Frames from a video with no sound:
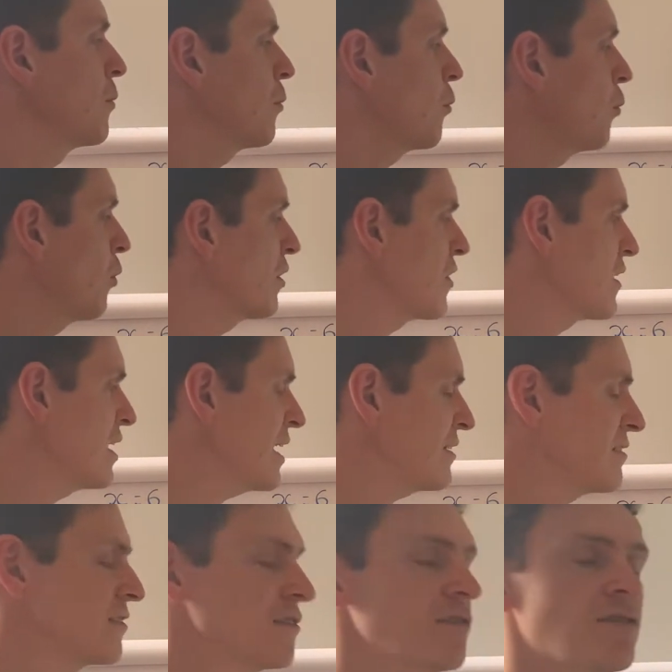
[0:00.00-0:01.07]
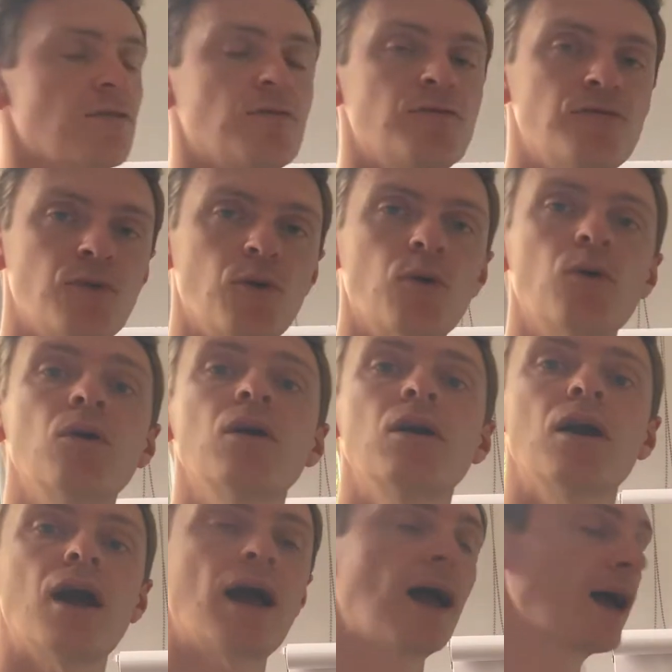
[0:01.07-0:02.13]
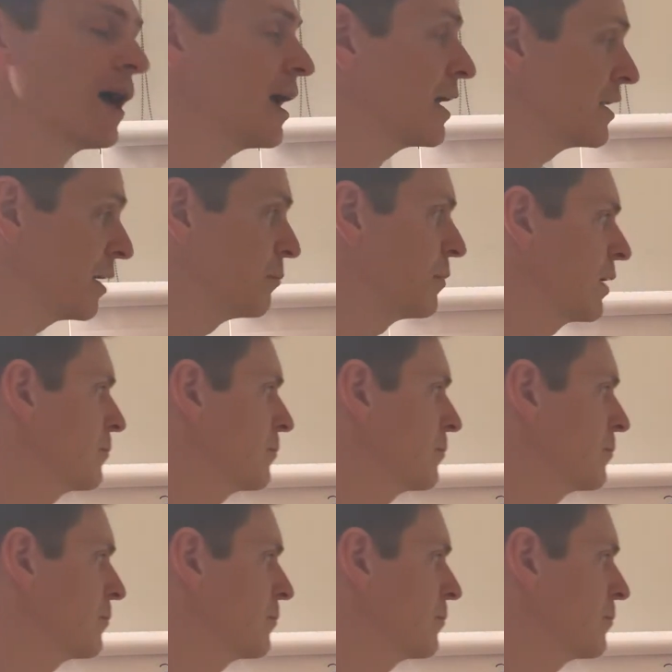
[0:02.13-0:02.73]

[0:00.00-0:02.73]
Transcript: one of the letters for a number.